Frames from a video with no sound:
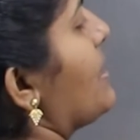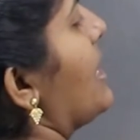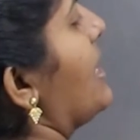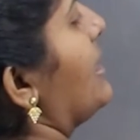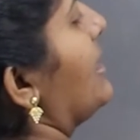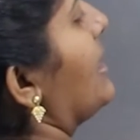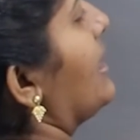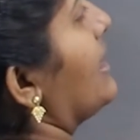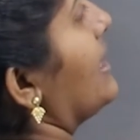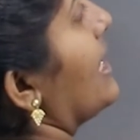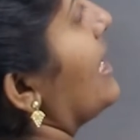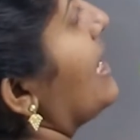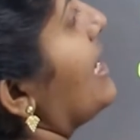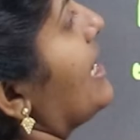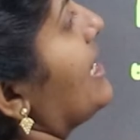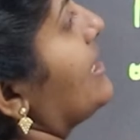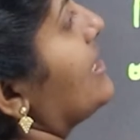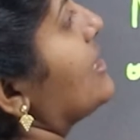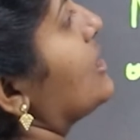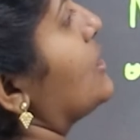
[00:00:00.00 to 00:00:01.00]
Calcutta
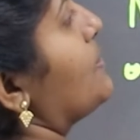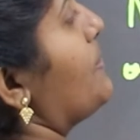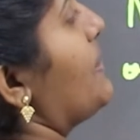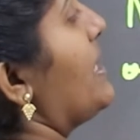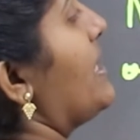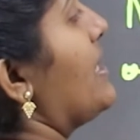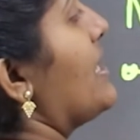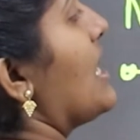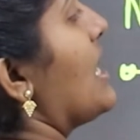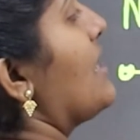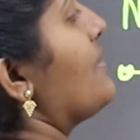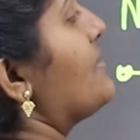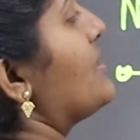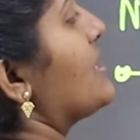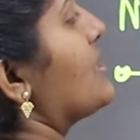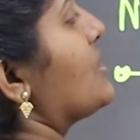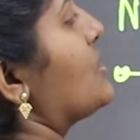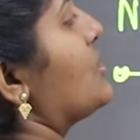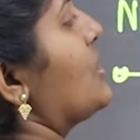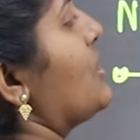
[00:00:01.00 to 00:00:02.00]
at the speed of
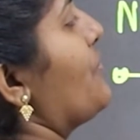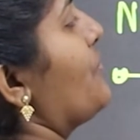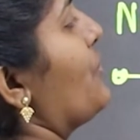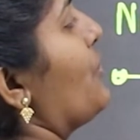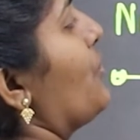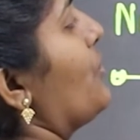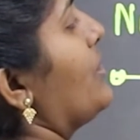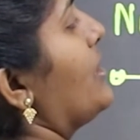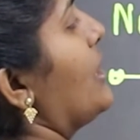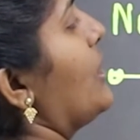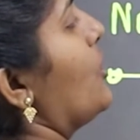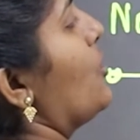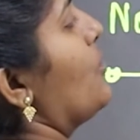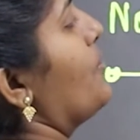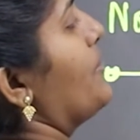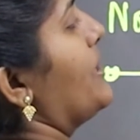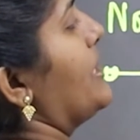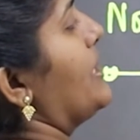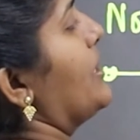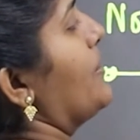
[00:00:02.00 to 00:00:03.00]
64
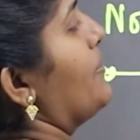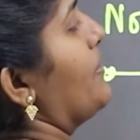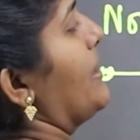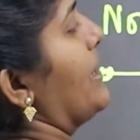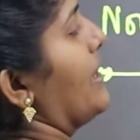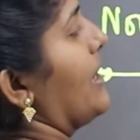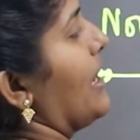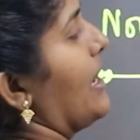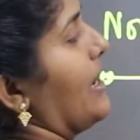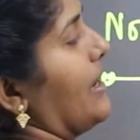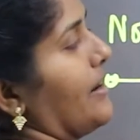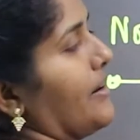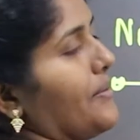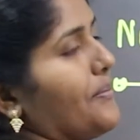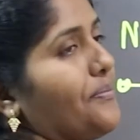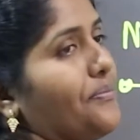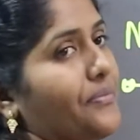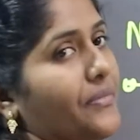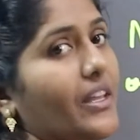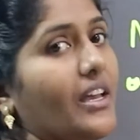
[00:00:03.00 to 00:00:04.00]
km per hour.
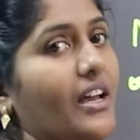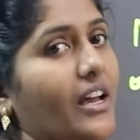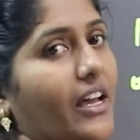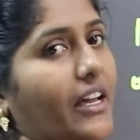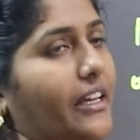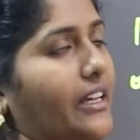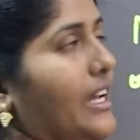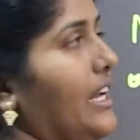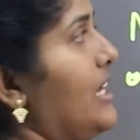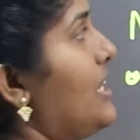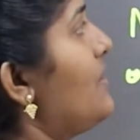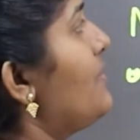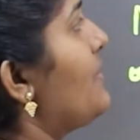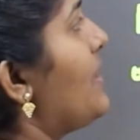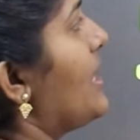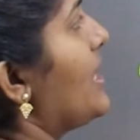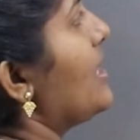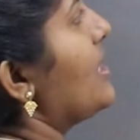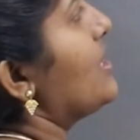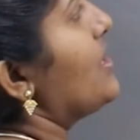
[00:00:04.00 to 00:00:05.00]

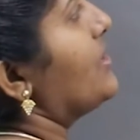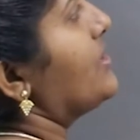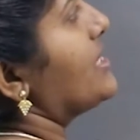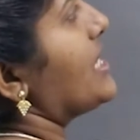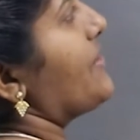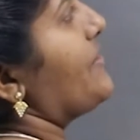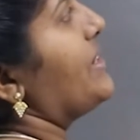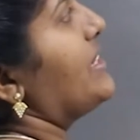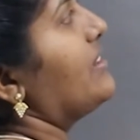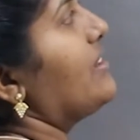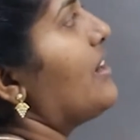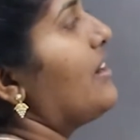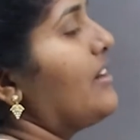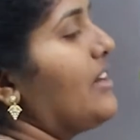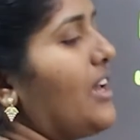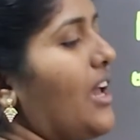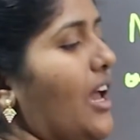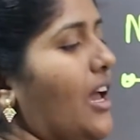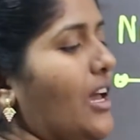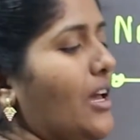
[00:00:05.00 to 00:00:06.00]
Anyway,
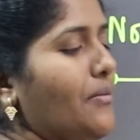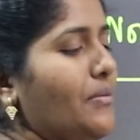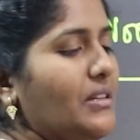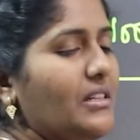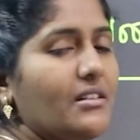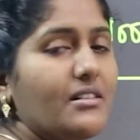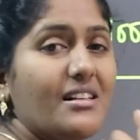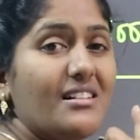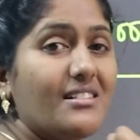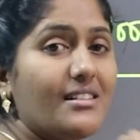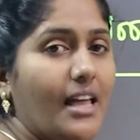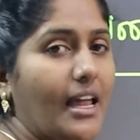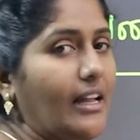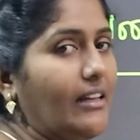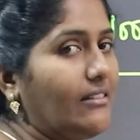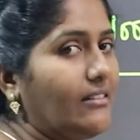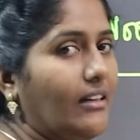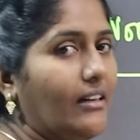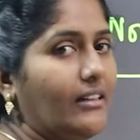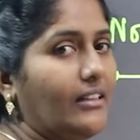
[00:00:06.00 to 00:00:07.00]
7:30 am in the sense
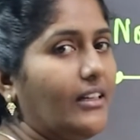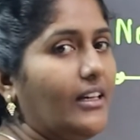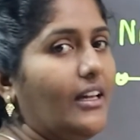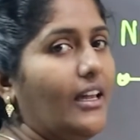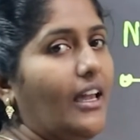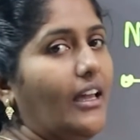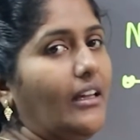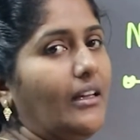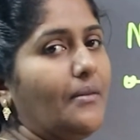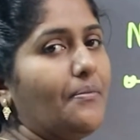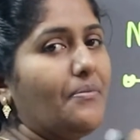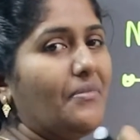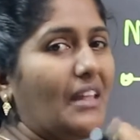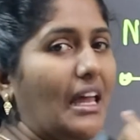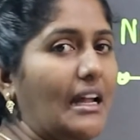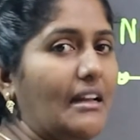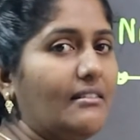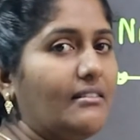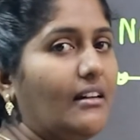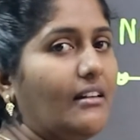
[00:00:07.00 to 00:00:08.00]
8:30 am,
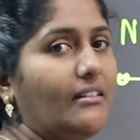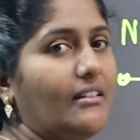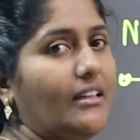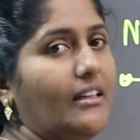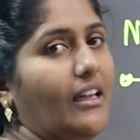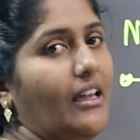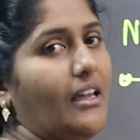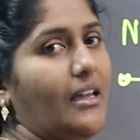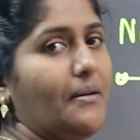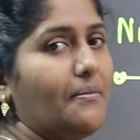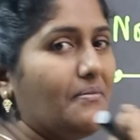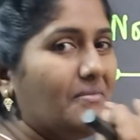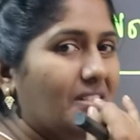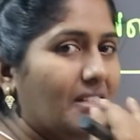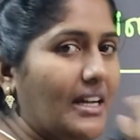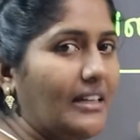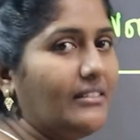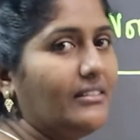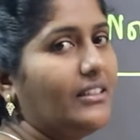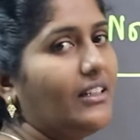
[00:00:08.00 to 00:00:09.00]
9:30 am,
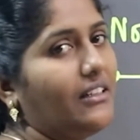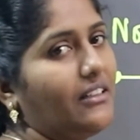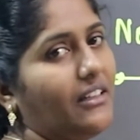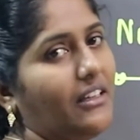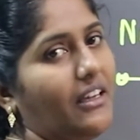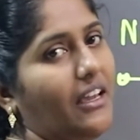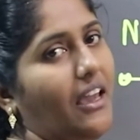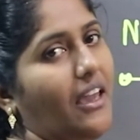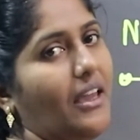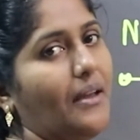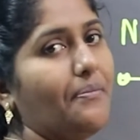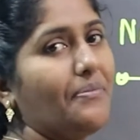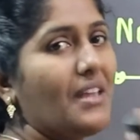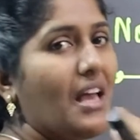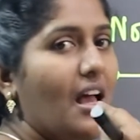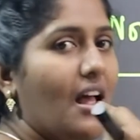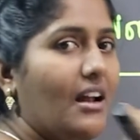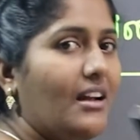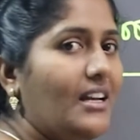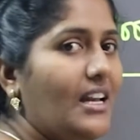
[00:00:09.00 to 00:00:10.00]
10:30 am,
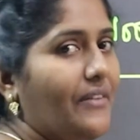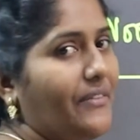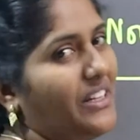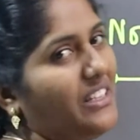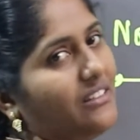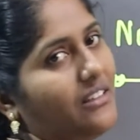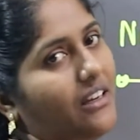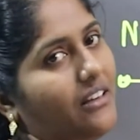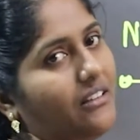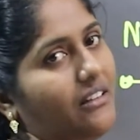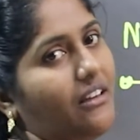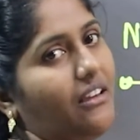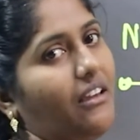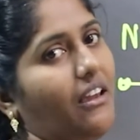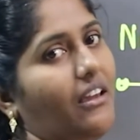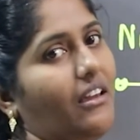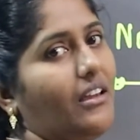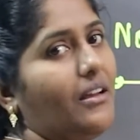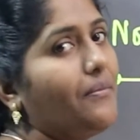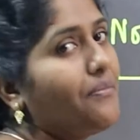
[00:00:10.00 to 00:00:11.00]
11:30
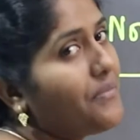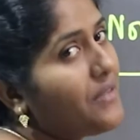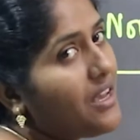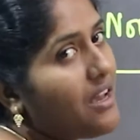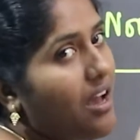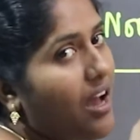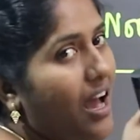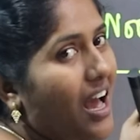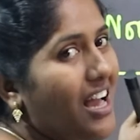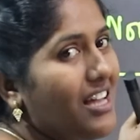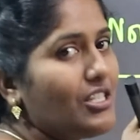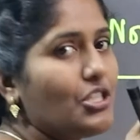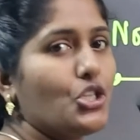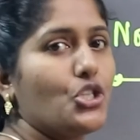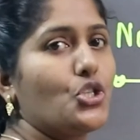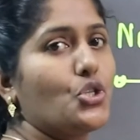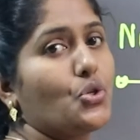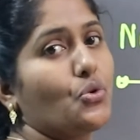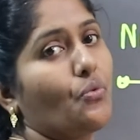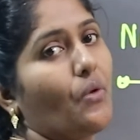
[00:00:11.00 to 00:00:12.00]
am and
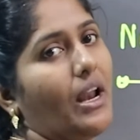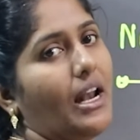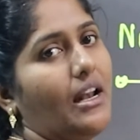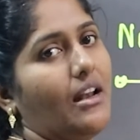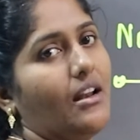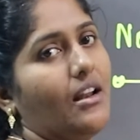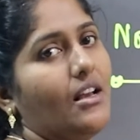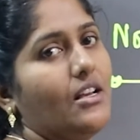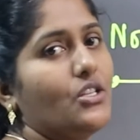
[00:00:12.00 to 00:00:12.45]
12.